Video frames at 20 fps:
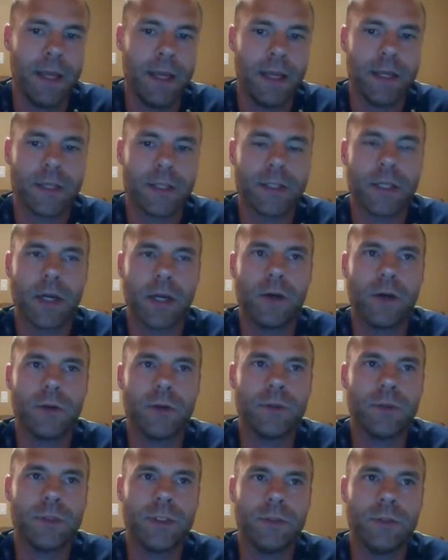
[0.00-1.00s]

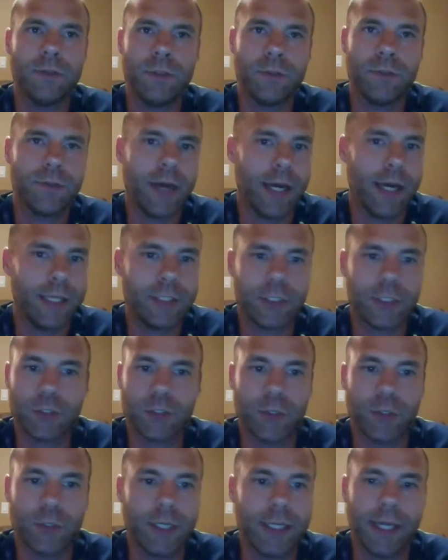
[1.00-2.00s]
So you've got to
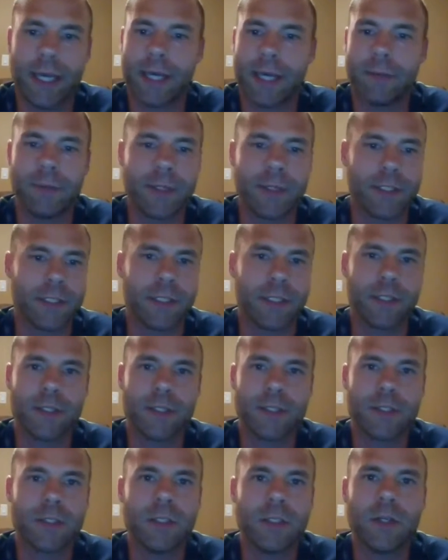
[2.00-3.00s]
just treat it like a
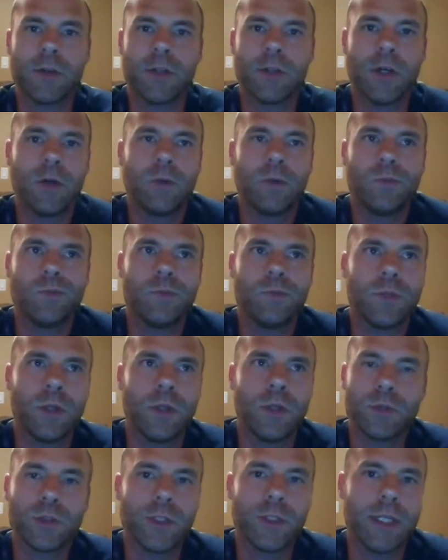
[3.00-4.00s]
business.
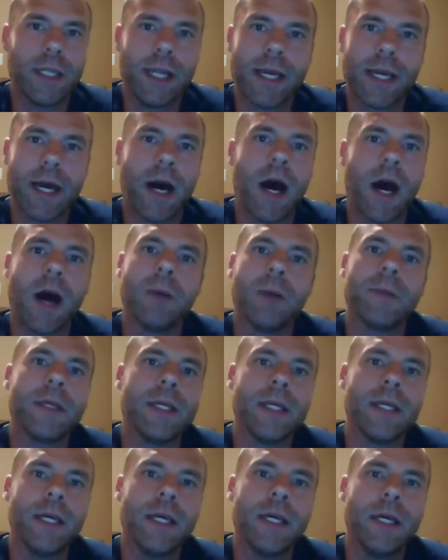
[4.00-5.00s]
Don't treat it like a
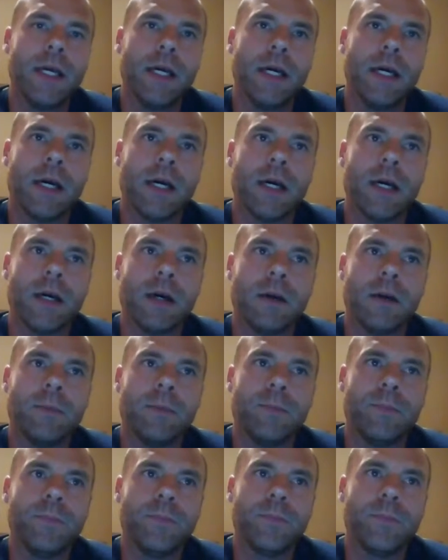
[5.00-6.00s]
hobby.
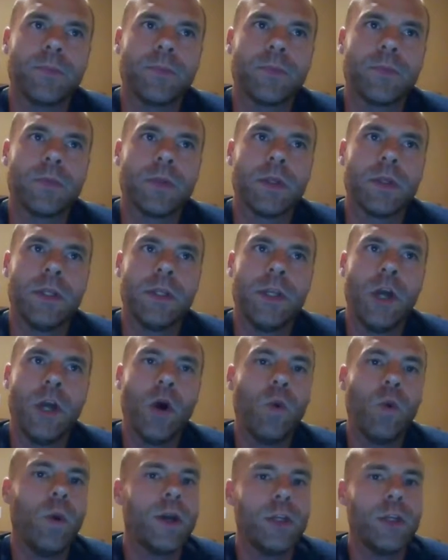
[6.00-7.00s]

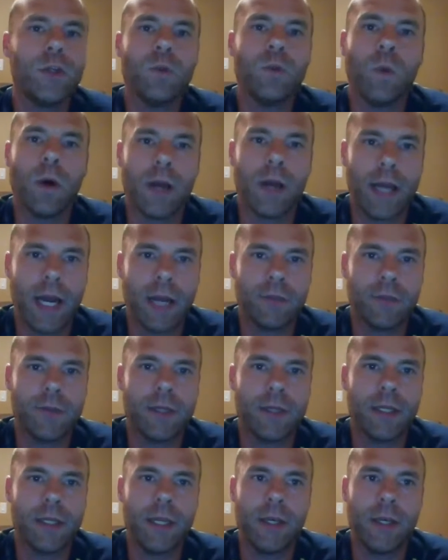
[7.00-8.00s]
Know what you want out of
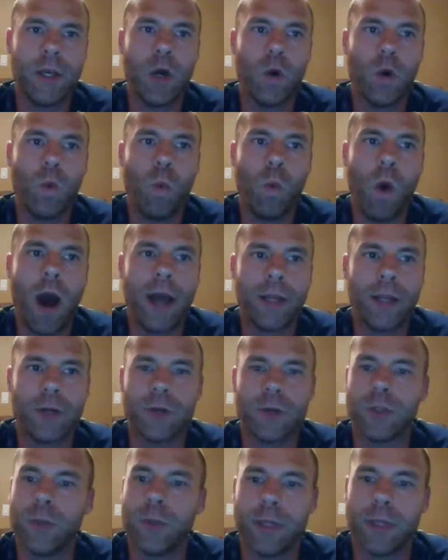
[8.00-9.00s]
it and know why
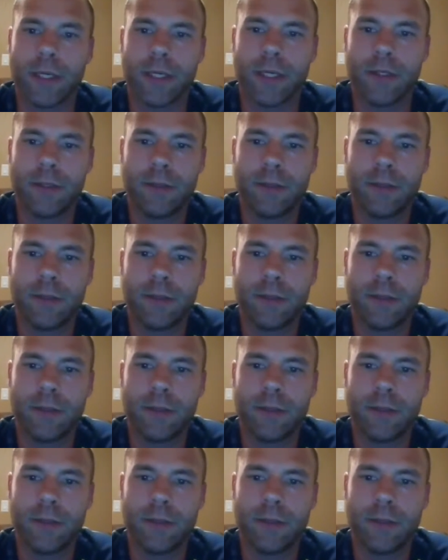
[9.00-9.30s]
you're doing it.